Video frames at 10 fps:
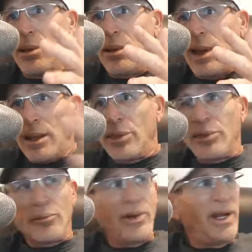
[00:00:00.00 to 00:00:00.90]
at
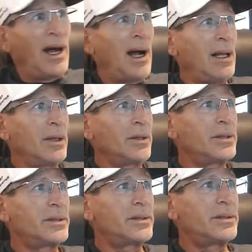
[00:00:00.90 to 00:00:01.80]

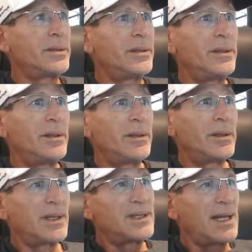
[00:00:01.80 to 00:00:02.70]
$3.
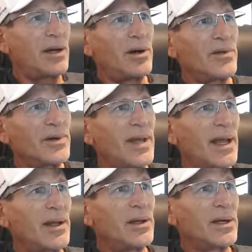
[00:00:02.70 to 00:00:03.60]
Let's head over and
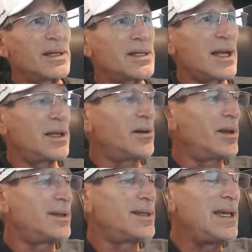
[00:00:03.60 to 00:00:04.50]
take a look and say hello to
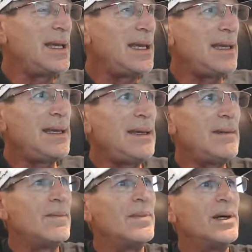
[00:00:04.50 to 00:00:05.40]
the
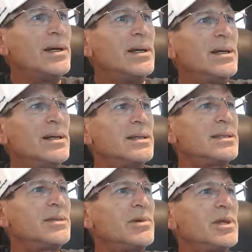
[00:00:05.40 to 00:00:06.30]
team.
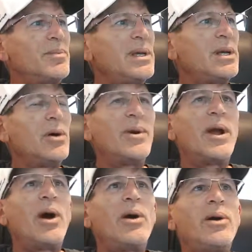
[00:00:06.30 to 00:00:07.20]
See what be going
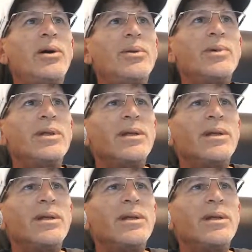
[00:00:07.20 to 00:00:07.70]
on with